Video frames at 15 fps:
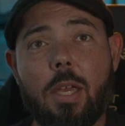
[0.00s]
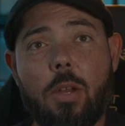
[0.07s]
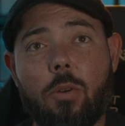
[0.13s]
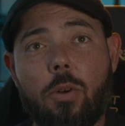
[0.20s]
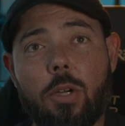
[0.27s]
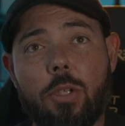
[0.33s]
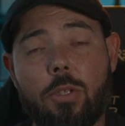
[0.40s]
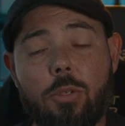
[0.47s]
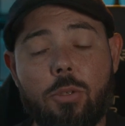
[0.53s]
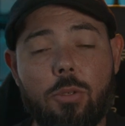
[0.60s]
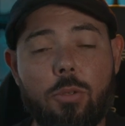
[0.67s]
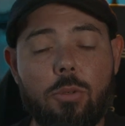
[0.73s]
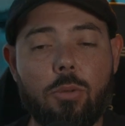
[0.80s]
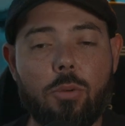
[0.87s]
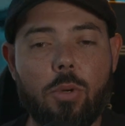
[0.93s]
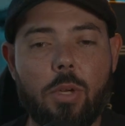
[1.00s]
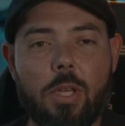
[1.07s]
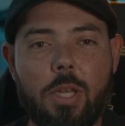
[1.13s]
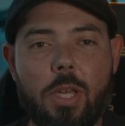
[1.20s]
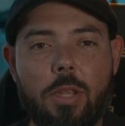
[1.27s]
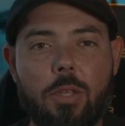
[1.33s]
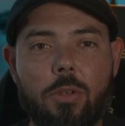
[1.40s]
in order to
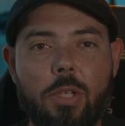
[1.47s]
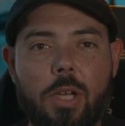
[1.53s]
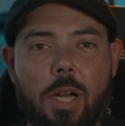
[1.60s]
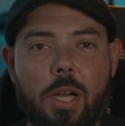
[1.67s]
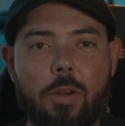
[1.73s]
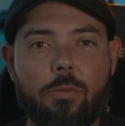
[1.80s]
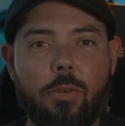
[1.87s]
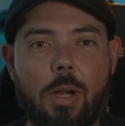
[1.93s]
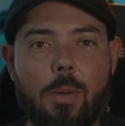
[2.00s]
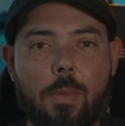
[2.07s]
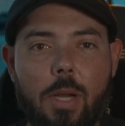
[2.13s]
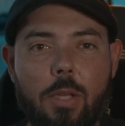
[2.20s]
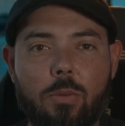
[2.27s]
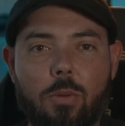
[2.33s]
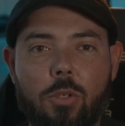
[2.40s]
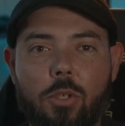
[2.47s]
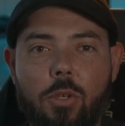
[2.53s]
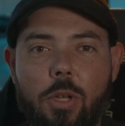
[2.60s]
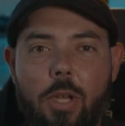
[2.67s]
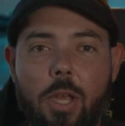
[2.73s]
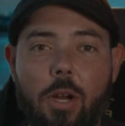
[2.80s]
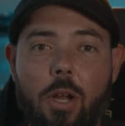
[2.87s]
get those higher frame rates. We were
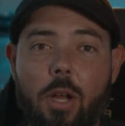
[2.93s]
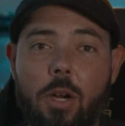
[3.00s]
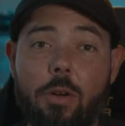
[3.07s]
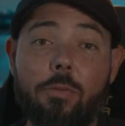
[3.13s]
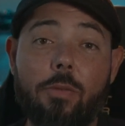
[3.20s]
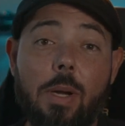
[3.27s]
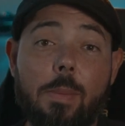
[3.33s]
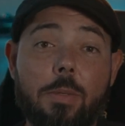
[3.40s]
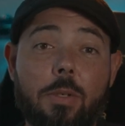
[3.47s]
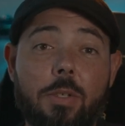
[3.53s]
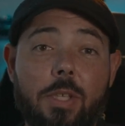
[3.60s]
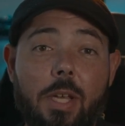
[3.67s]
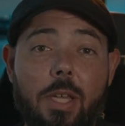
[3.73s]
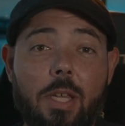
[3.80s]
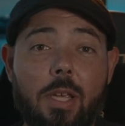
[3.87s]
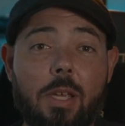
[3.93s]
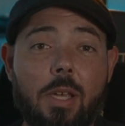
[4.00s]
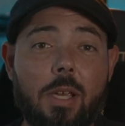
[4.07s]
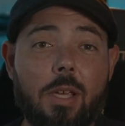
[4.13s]
shooting at 100 frames per second,